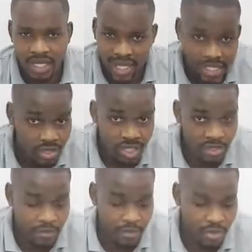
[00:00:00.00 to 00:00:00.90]
isolate
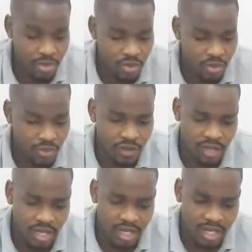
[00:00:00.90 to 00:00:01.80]
from yourself.
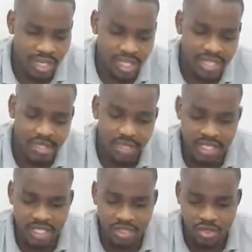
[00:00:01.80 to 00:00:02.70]

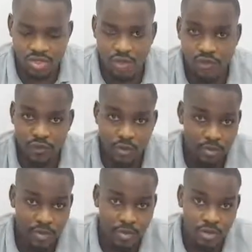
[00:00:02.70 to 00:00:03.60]
Isolate yourself from
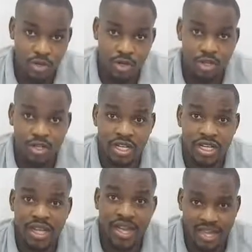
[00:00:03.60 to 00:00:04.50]
people, or you
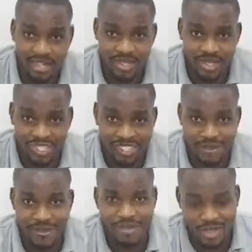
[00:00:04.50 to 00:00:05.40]
can isolate
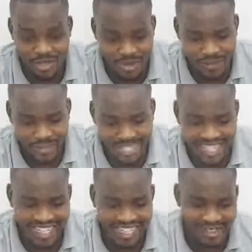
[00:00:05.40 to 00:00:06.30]
from yourself,
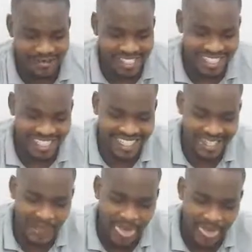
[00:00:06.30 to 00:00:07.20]
like I've said.
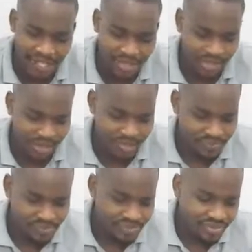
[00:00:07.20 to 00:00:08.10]
So
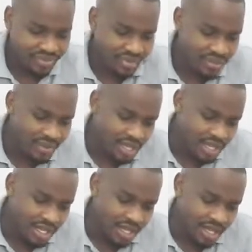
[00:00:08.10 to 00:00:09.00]

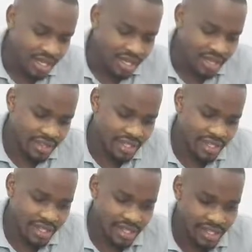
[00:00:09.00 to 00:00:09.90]
then